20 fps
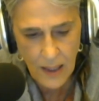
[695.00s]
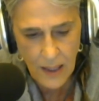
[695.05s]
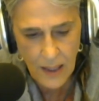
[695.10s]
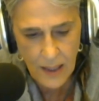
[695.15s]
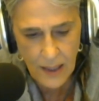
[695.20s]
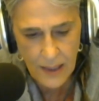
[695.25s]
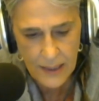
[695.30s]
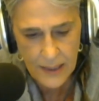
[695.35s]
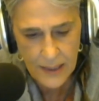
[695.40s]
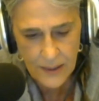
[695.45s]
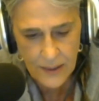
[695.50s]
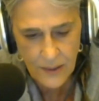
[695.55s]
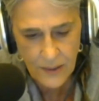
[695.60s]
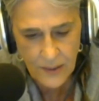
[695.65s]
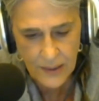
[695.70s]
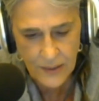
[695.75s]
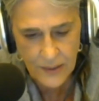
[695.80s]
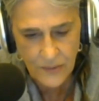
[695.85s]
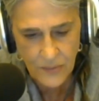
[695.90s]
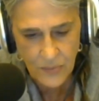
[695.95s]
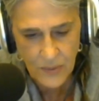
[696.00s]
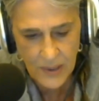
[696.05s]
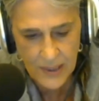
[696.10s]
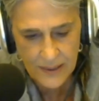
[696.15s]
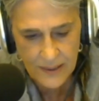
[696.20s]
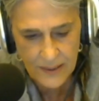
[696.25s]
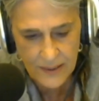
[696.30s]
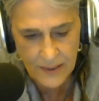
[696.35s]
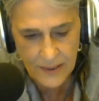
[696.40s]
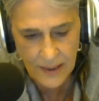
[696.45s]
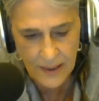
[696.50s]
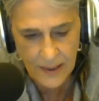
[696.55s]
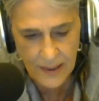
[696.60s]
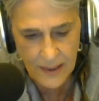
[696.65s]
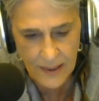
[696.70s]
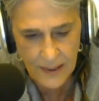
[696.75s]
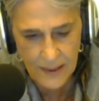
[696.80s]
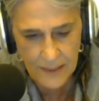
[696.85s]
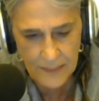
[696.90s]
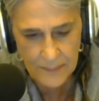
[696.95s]
Here is what
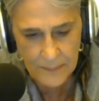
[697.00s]
I